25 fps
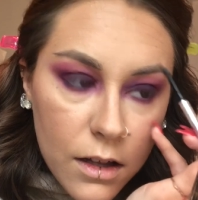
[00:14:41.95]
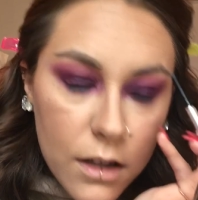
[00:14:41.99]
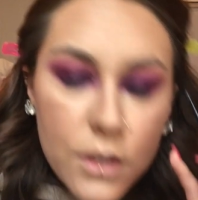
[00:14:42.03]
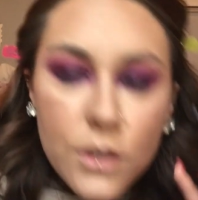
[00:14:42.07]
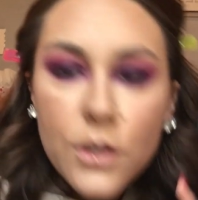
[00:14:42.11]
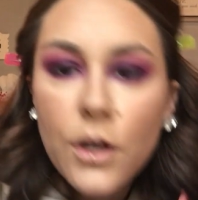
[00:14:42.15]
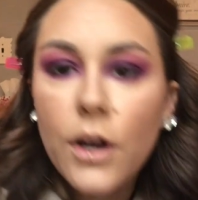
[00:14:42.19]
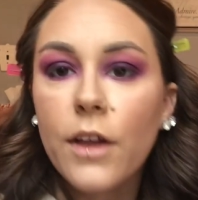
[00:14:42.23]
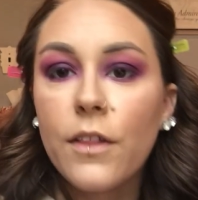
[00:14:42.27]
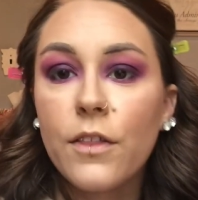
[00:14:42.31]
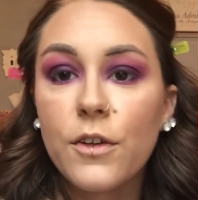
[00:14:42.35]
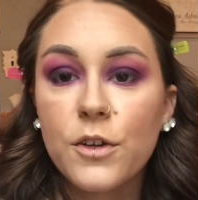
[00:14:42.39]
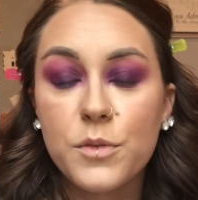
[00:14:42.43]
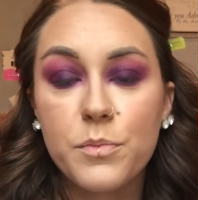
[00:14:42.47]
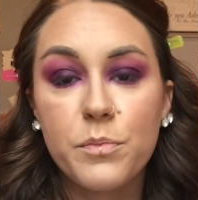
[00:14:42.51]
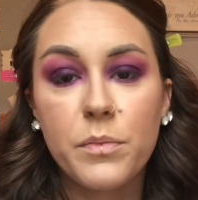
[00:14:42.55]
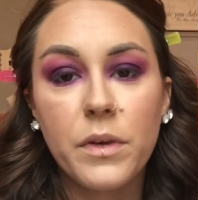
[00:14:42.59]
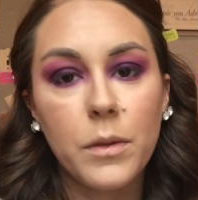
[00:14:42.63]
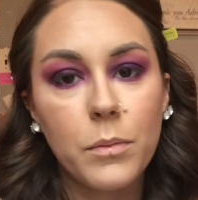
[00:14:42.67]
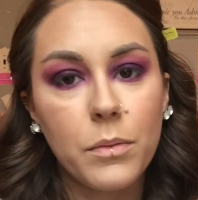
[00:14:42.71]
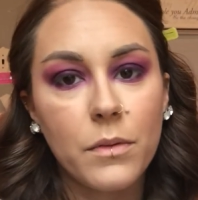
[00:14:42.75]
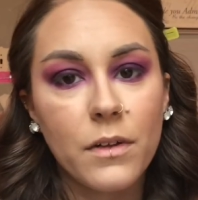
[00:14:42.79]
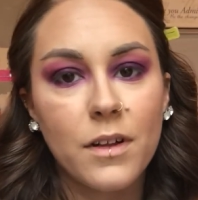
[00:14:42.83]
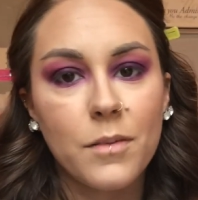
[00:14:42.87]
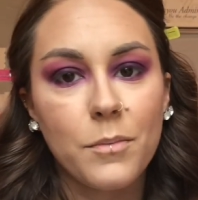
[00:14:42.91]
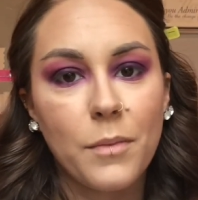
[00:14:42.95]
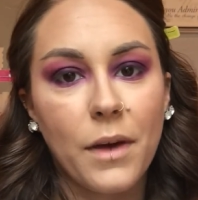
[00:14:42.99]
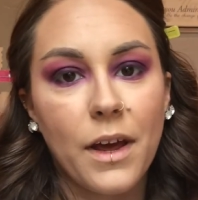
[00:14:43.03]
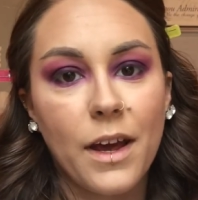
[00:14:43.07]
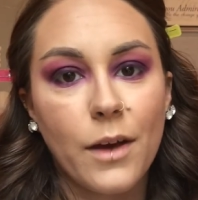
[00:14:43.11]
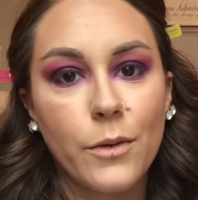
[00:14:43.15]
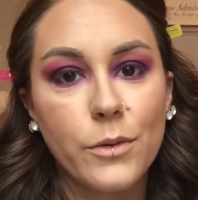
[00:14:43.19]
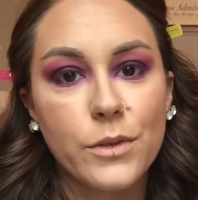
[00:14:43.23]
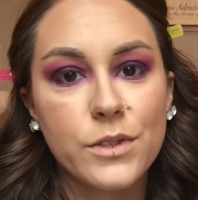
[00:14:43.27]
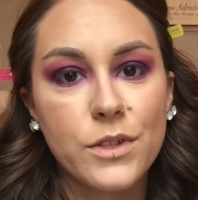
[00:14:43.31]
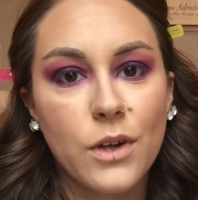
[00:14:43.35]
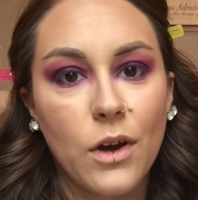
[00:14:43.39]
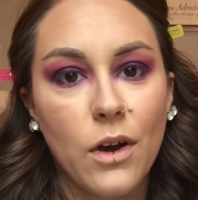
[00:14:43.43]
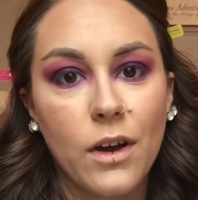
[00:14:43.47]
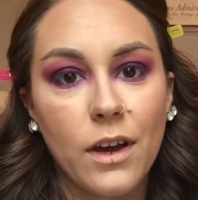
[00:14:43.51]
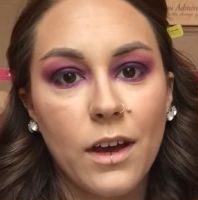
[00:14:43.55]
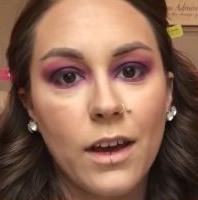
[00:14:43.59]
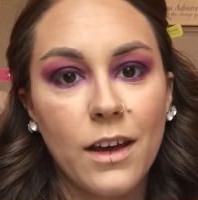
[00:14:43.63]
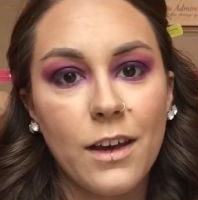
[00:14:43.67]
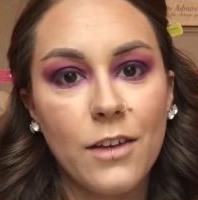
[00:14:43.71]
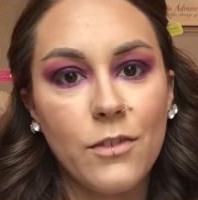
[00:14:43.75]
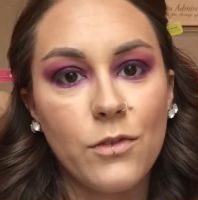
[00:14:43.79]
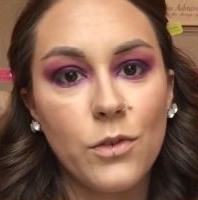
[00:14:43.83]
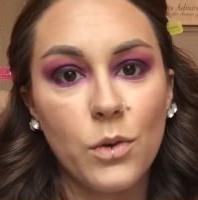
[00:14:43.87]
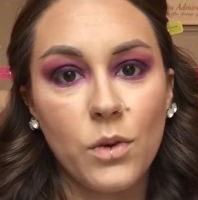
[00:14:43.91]
Sorry, there's people in my house
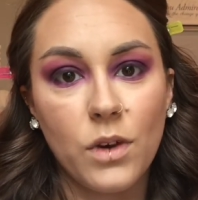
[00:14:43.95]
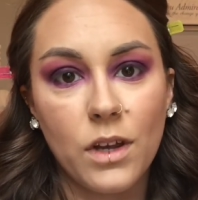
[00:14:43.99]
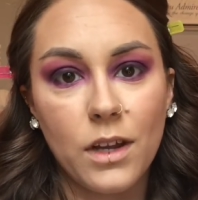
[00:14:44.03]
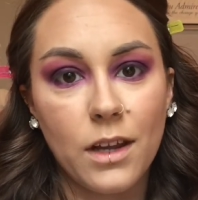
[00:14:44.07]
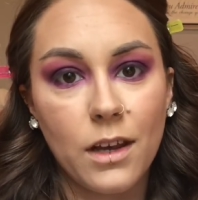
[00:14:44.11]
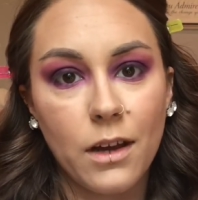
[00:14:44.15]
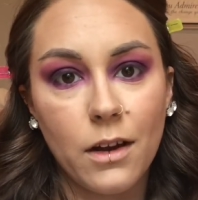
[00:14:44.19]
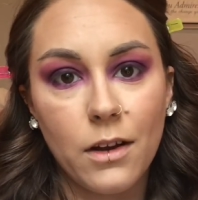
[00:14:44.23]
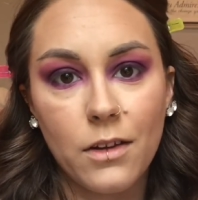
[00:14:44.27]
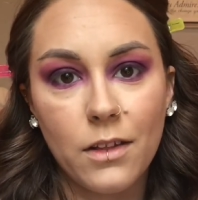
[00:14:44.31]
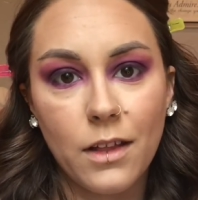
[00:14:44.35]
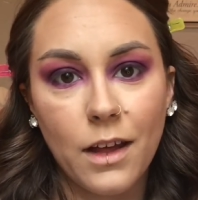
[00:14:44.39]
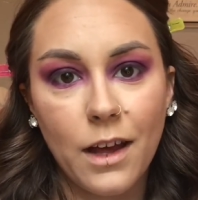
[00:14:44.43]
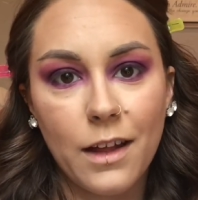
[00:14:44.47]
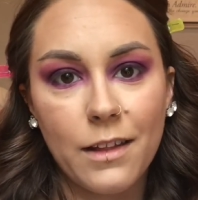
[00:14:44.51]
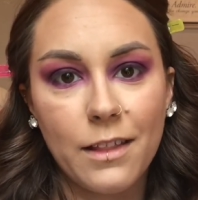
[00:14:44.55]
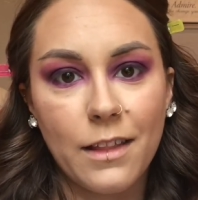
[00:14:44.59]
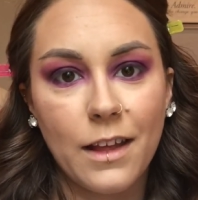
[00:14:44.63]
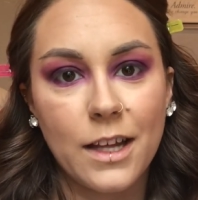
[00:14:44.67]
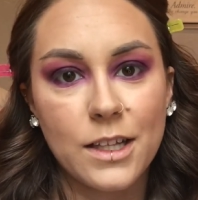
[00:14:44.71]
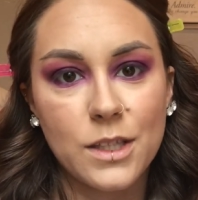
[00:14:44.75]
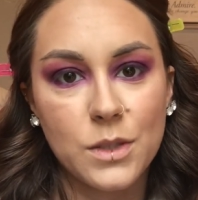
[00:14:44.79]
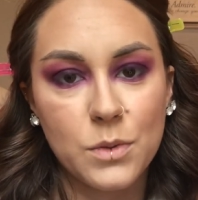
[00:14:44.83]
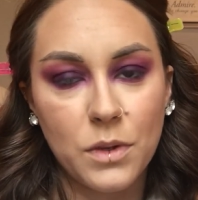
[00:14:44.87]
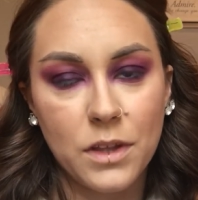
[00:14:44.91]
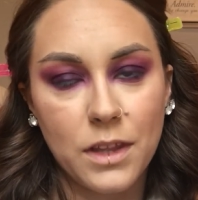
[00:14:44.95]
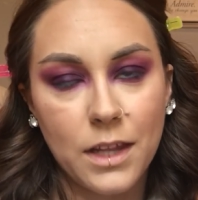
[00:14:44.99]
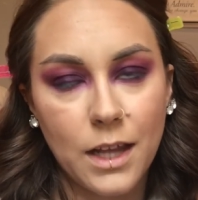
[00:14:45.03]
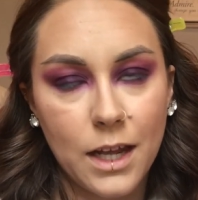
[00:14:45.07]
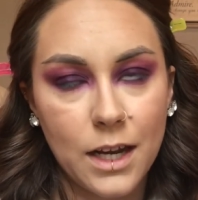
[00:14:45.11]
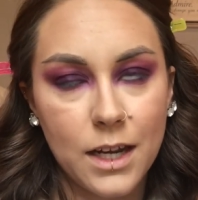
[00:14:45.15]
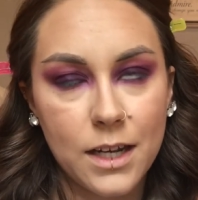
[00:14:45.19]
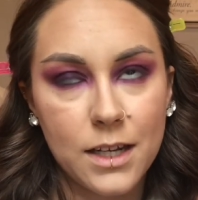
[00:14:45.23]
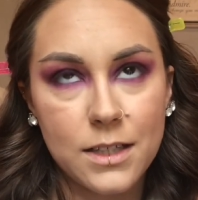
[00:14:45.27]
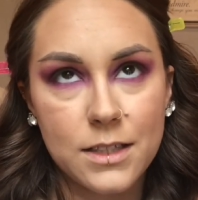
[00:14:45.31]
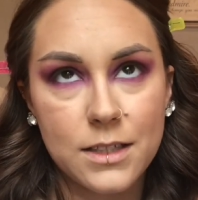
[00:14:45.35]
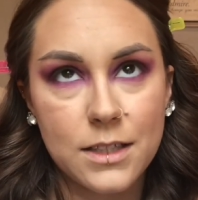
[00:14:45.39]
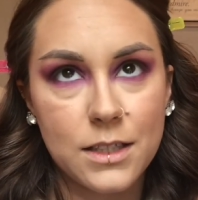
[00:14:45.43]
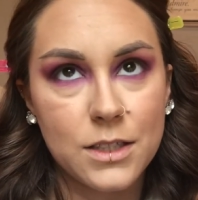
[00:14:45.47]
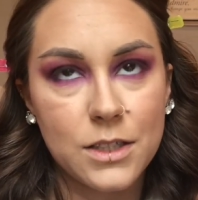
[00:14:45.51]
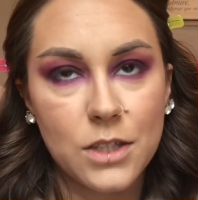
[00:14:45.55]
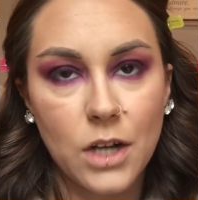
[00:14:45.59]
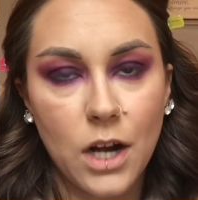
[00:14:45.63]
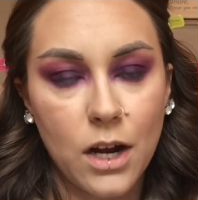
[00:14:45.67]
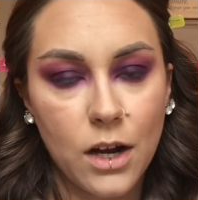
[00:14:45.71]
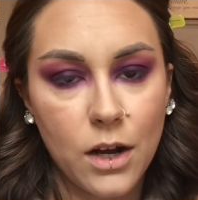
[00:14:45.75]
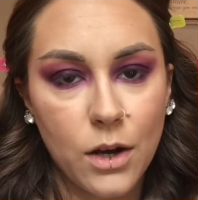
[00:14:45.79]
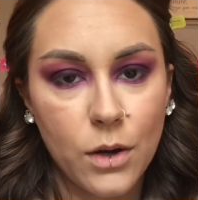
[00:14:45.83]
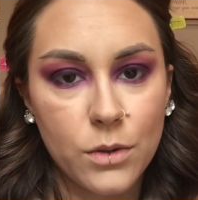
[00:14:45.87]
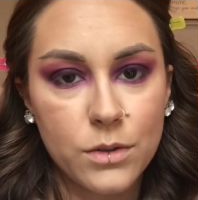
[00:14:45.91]
talking. If you can hear that, that's what that is. It's
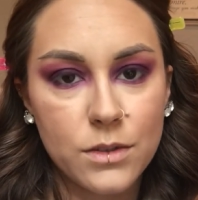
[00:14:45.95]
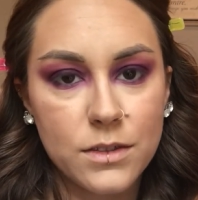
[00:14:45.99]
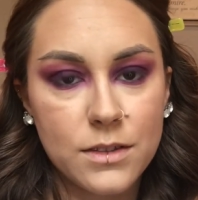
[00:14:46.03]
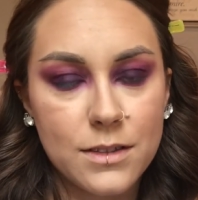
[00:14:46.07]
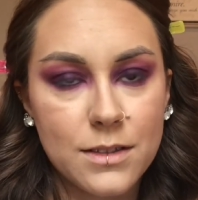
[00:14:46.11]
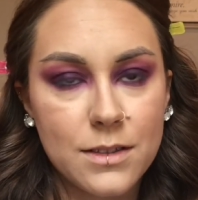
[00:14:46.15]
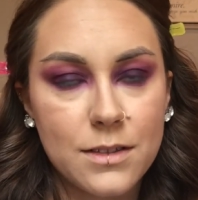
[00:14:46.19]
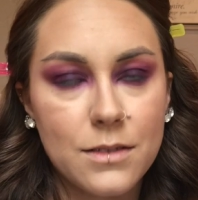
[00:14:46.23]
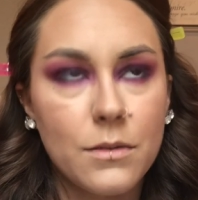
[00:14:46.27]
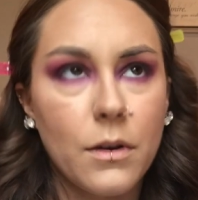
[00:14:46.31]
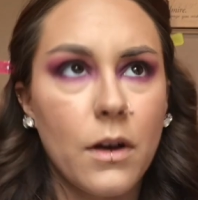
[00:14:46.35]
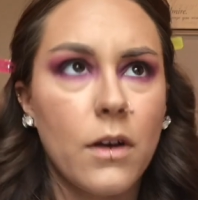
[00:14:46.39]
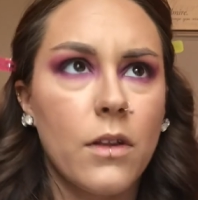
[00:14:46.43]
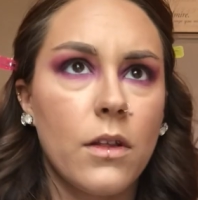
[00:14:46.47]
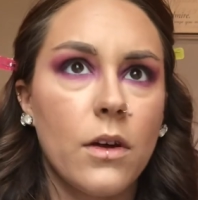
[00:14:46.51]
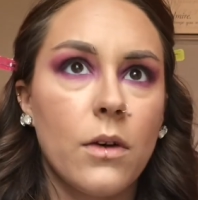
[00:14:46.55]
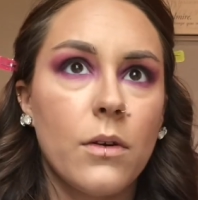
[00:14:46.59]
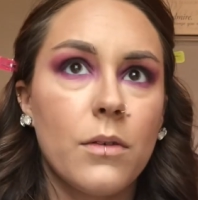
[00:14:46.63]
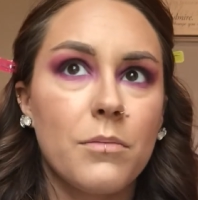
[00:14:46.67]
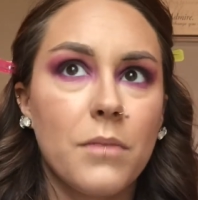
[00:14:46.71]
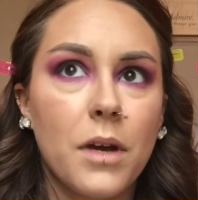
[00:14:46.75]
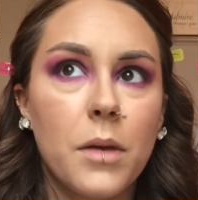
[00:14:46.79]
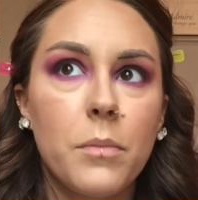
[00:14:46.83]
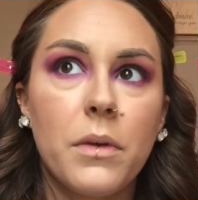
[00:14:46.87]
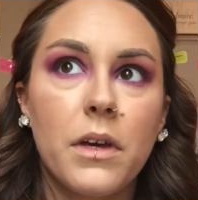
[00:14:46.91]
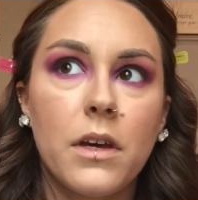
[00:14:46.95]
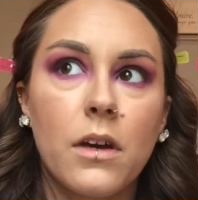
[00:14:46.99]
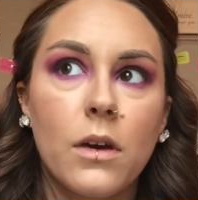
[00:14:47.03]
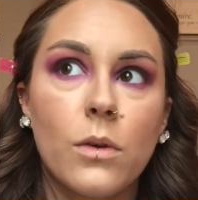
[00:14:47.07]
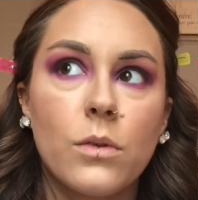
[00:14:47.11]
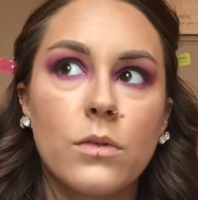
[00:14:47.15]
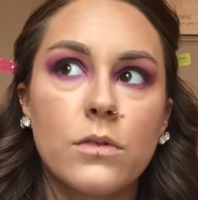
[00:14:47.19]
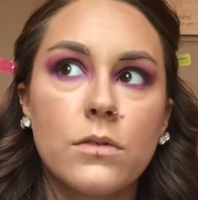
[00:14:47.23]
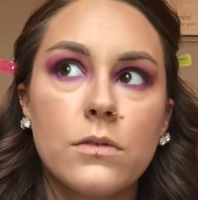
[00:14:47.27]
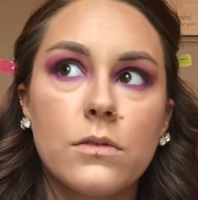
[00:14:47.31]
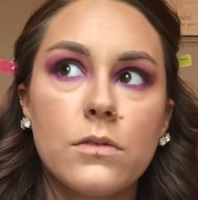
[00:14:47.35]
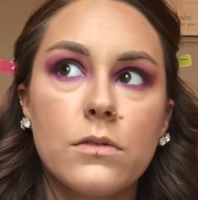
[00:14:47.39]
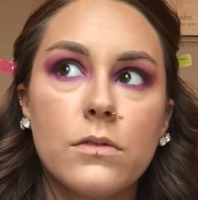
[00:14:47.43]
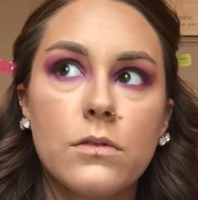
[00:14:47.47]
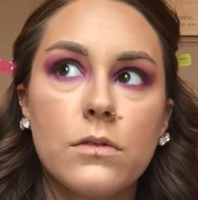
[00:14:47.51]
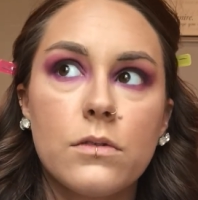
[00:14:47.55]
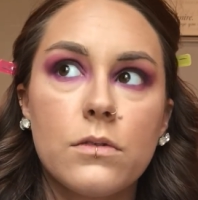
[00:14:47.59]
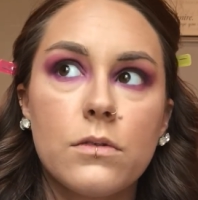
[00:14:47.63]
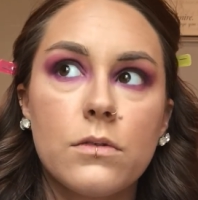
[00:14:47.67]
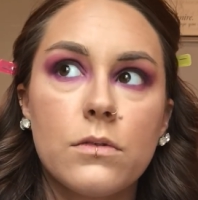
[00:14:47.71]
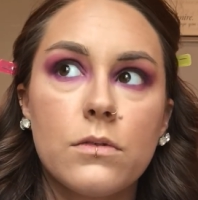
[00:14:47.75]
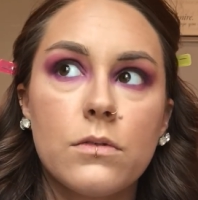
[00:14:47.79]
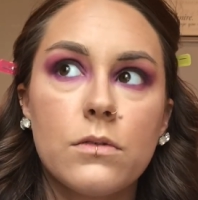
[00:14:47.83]
not ghosts, although it might be ghosts.